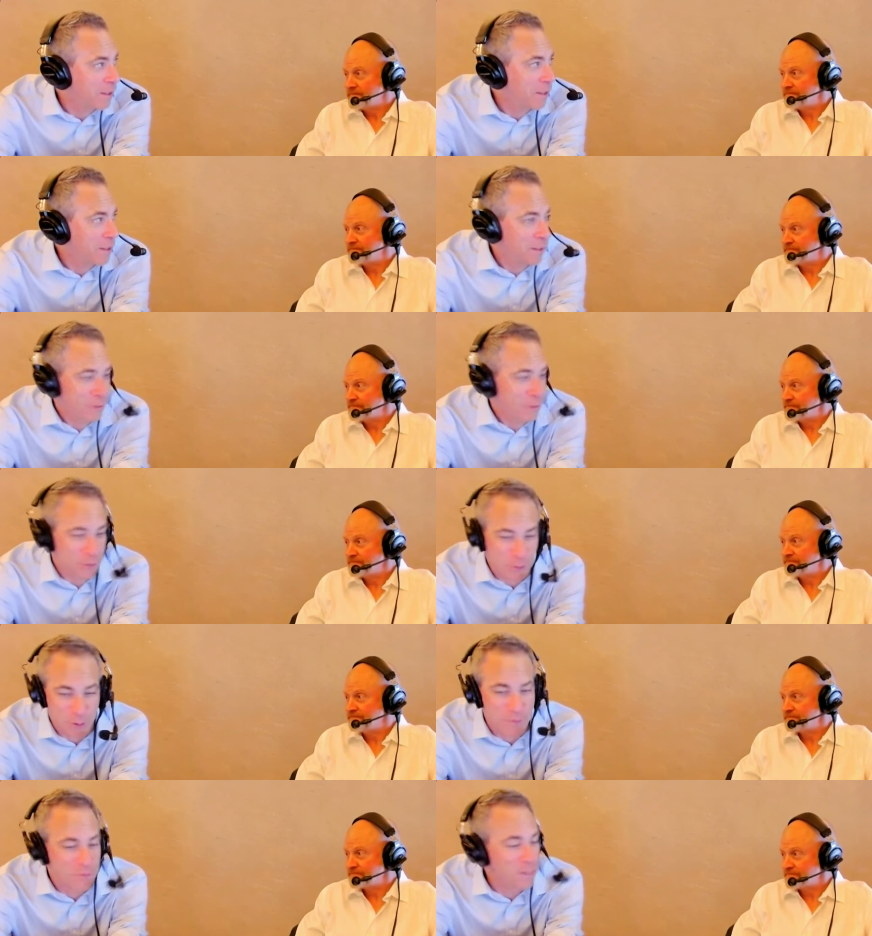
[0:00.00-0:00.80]

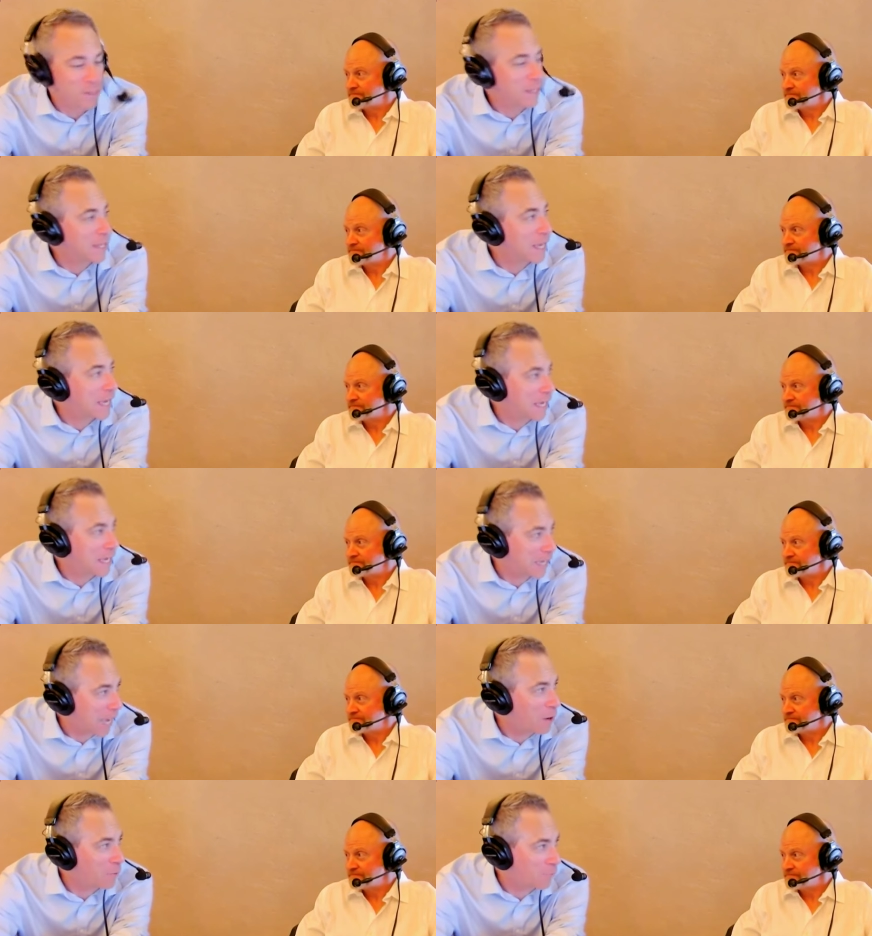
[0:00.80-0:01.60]
Speaker 1: sort of laying
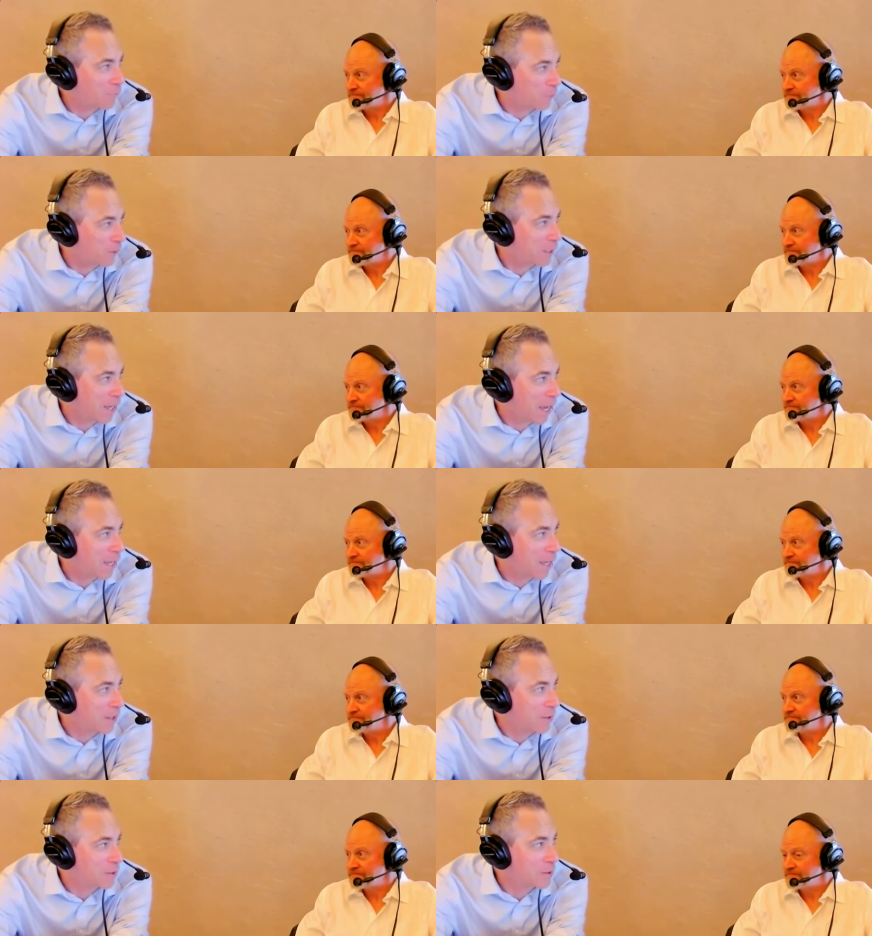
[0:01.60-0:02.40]
out for the
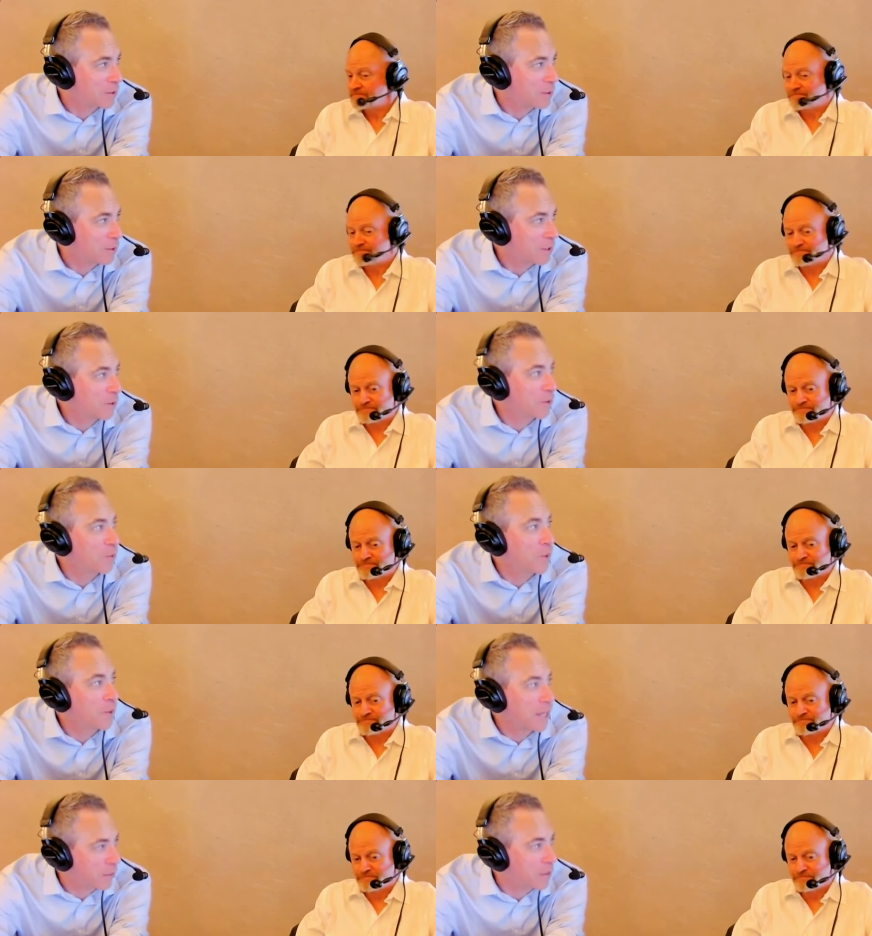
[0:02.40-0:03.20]
Niners the
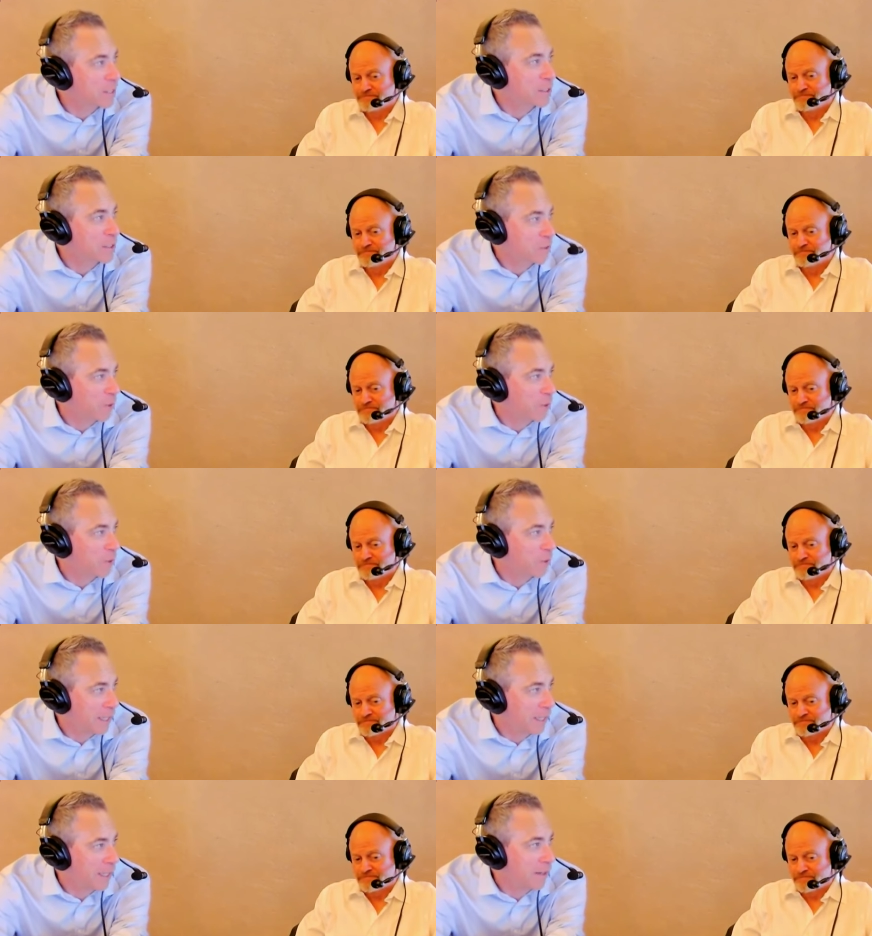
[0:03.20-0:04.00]
way this one
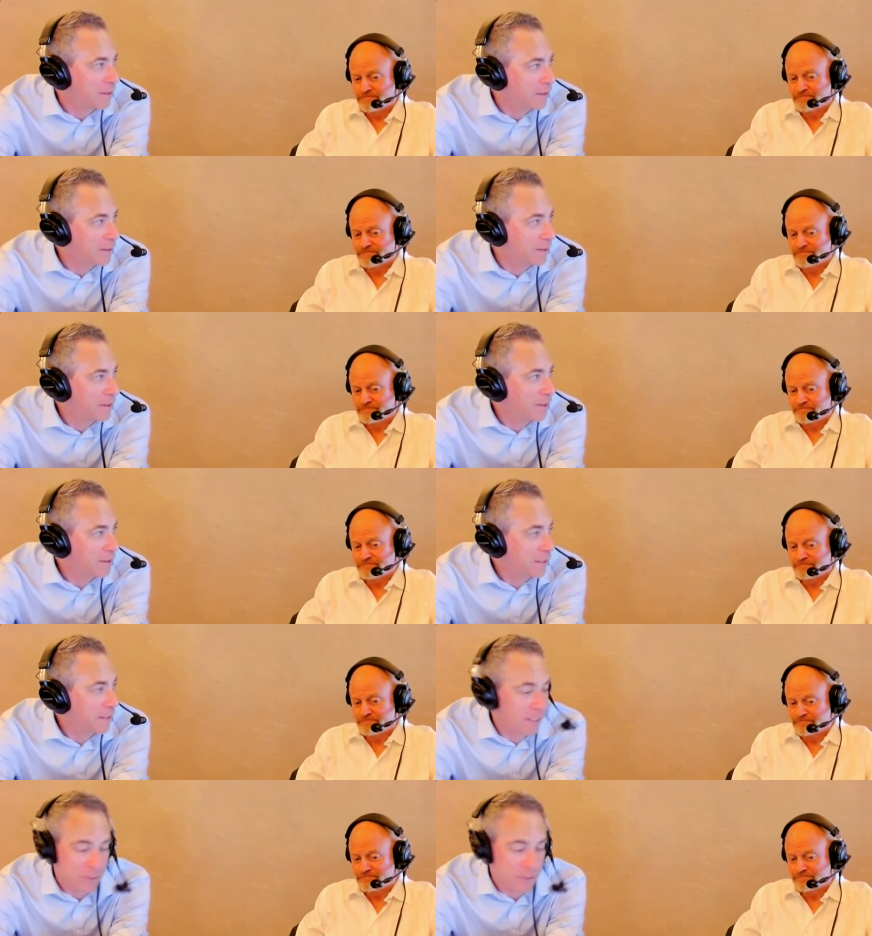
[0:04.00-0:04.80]
did.
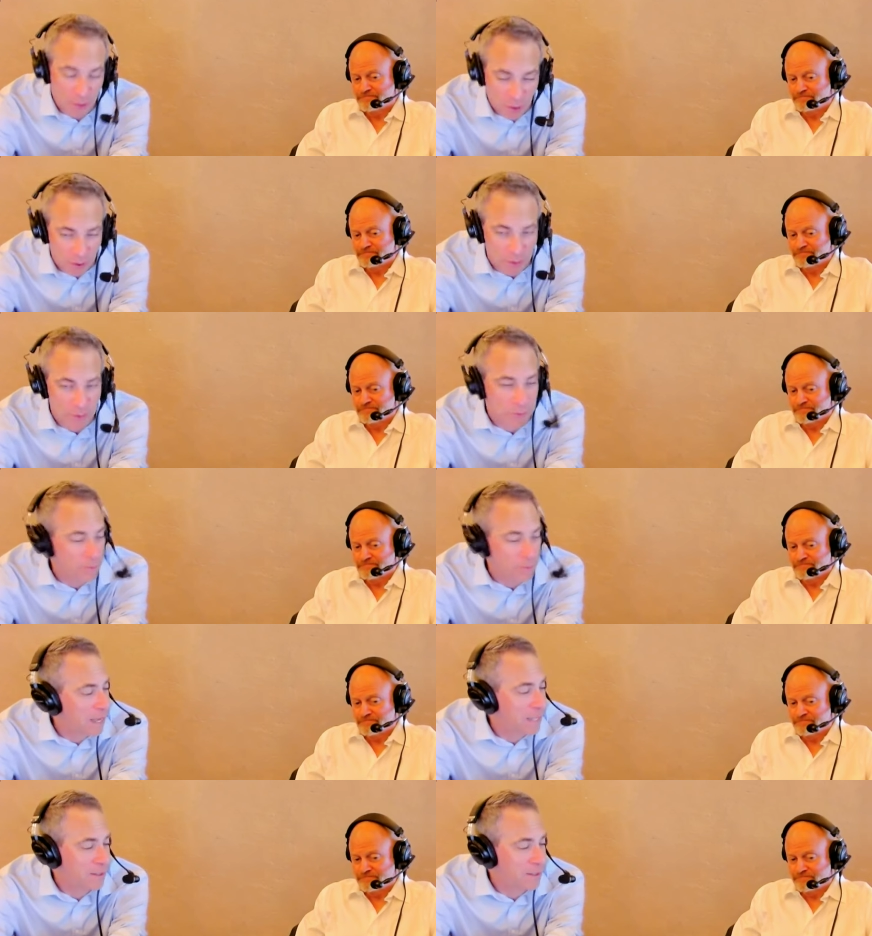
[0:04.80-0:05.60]
It's hard to
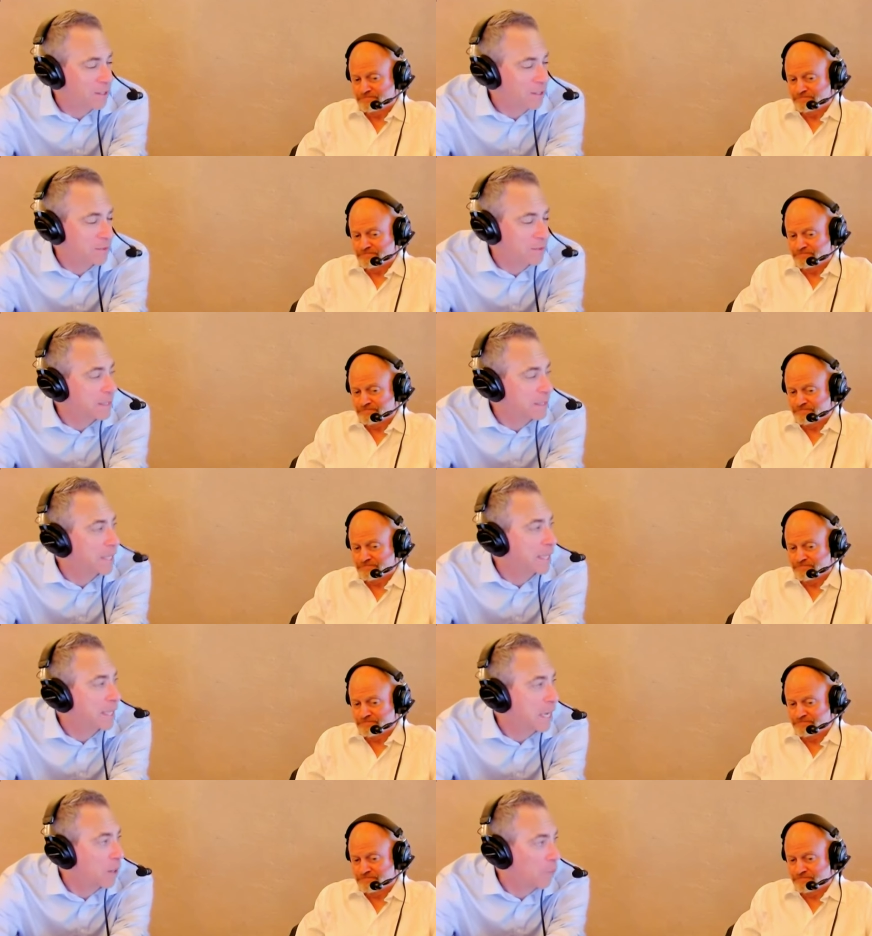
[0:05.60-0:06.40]
imagine. Doesn't mean they
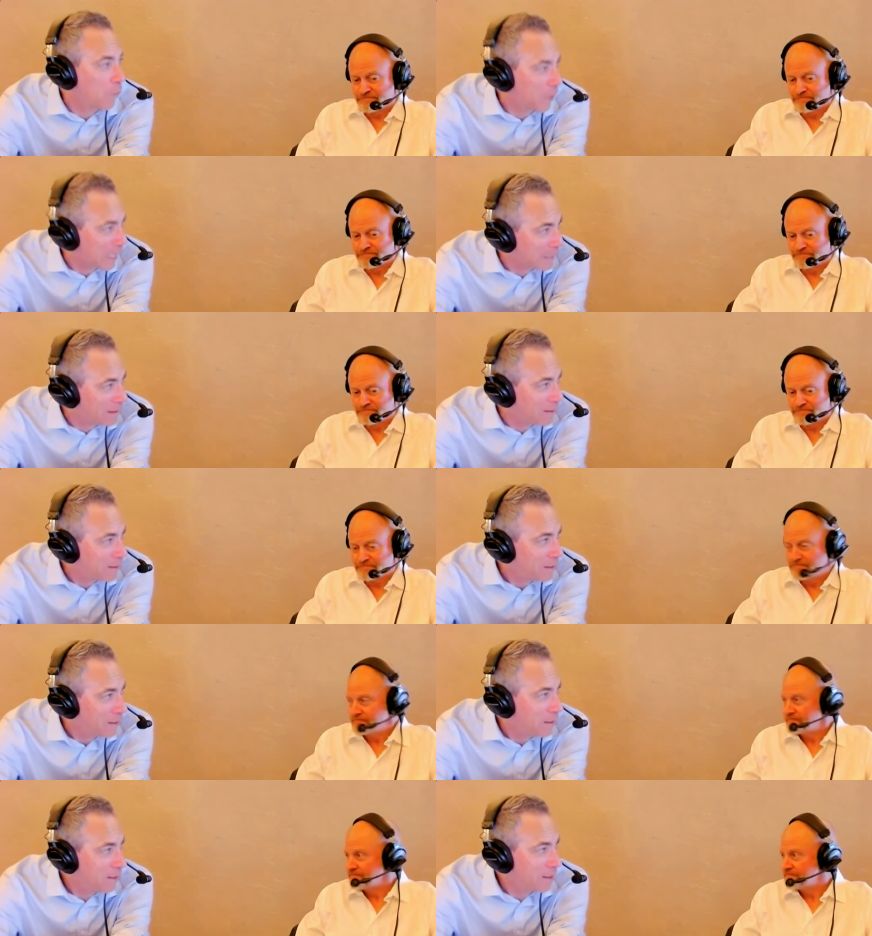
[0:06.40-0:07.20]
can't win,
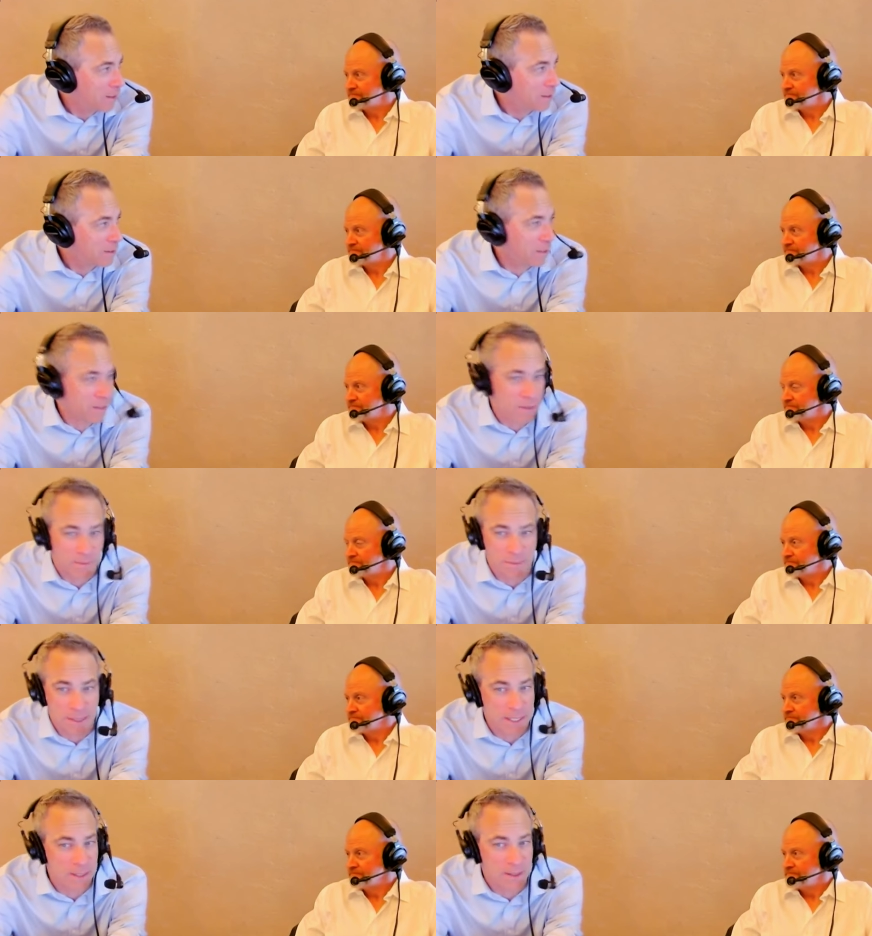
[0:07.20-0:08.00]
doesn't
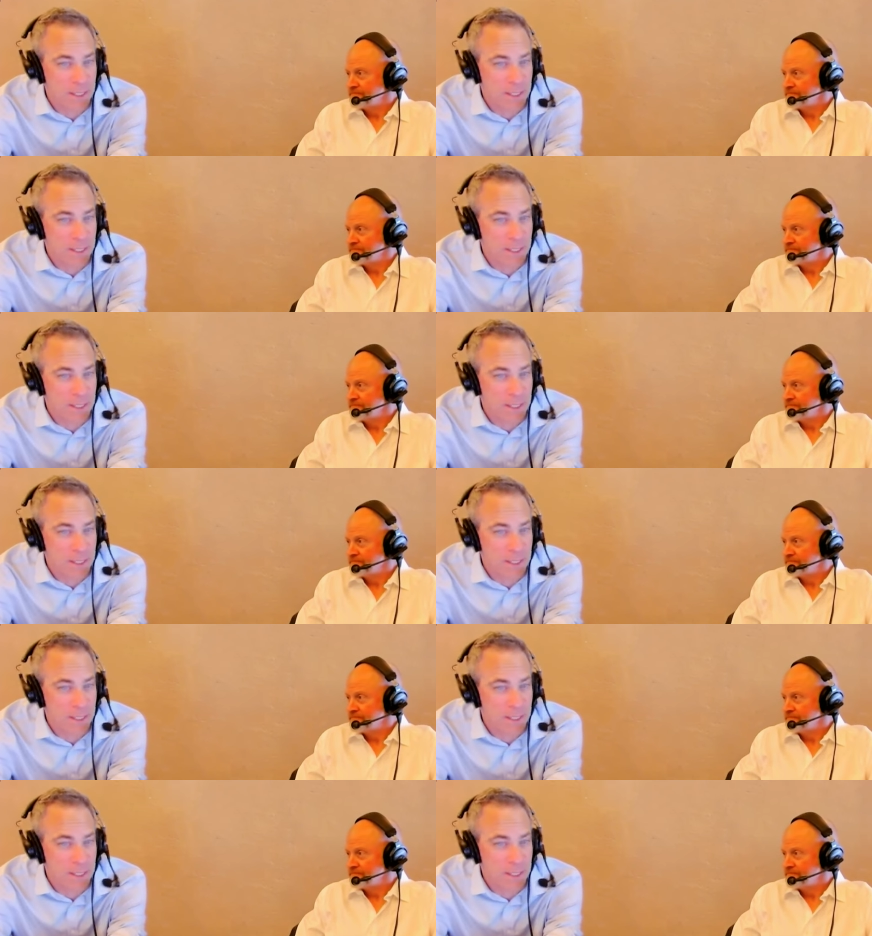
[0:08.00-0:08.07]
mean that